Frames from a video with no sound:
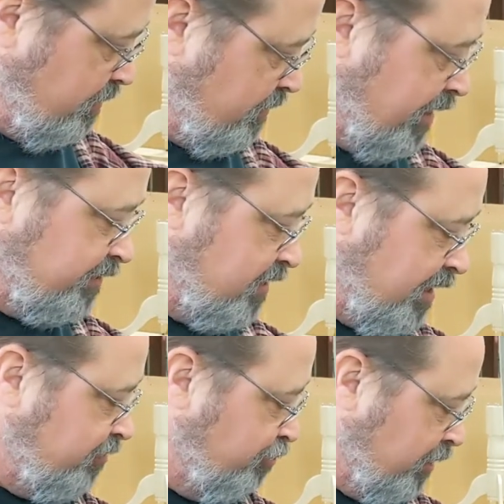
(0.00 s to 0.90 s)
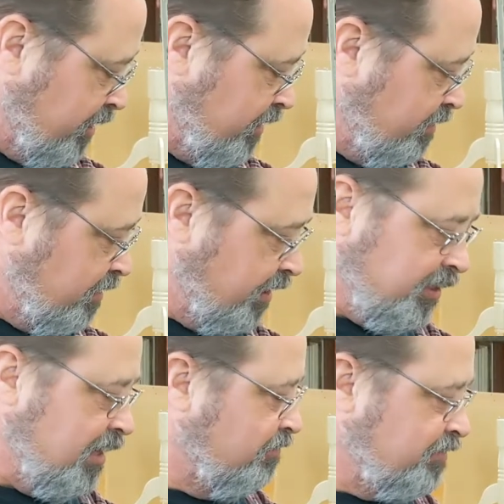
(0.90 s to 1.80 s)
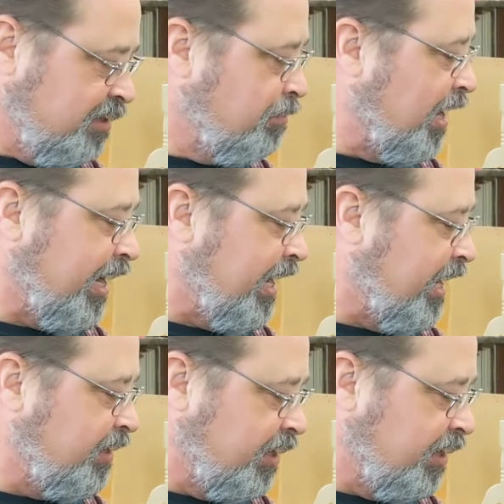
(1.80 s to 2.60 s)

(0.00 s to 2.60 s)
That's kind of tricky. I did everything by hand.